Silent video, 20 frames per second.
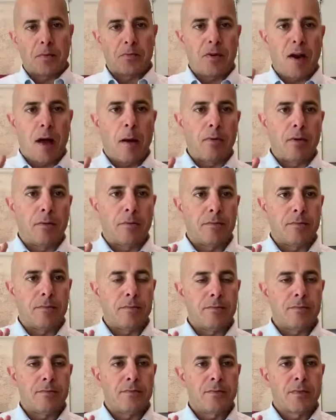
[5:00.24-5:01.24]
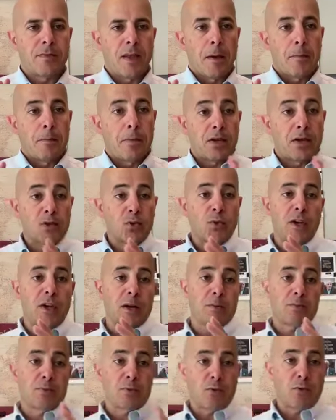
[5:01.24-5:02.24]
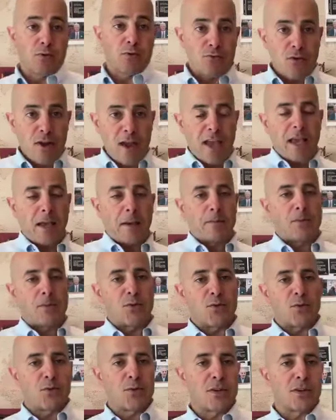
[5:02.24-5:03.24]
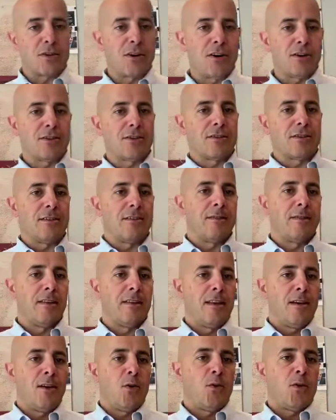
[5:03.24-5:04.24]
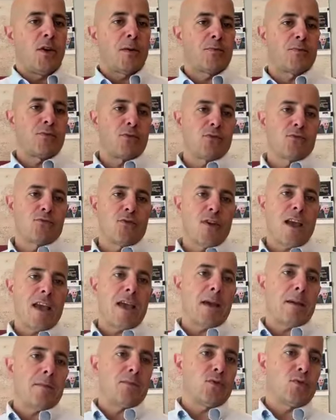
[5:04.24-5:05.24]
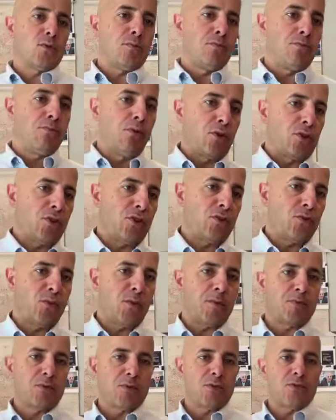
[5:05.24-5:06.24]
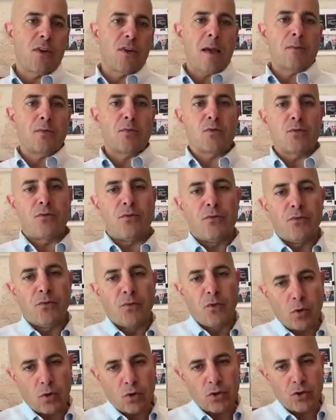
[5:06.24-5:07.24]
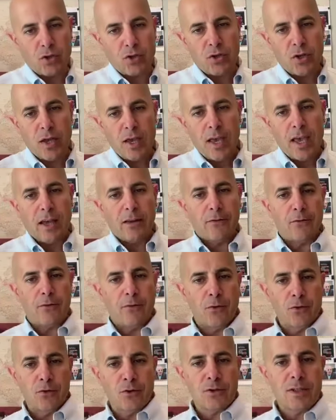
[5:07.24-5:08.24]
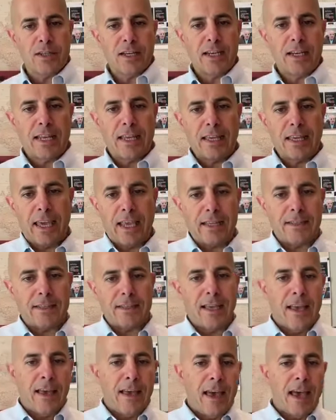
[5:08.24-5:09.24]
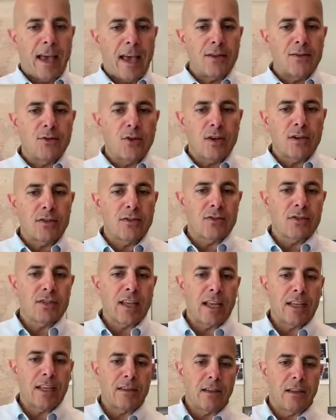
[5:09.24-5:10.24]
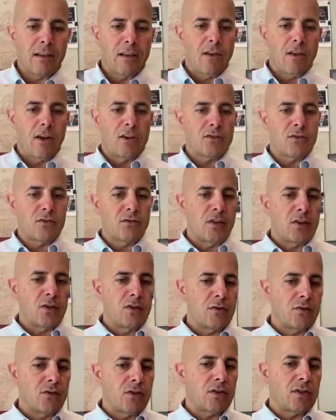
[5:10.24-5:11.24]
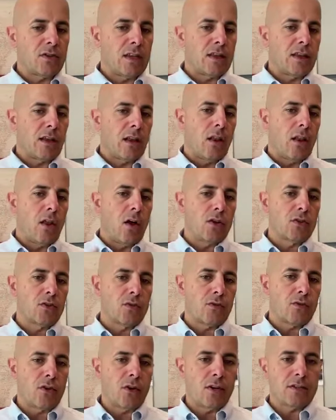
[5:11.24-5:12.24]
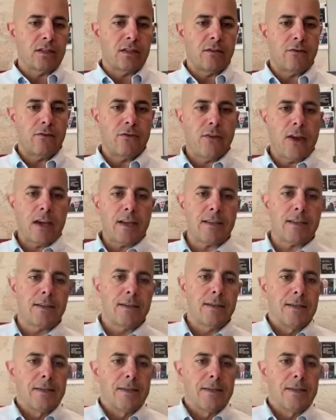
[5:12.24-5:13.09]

problem because we are programmed to work hard. We are programmed to push. We're programmed to force, and force negates. As you understand the laws of the universe and the laws of cause and effect,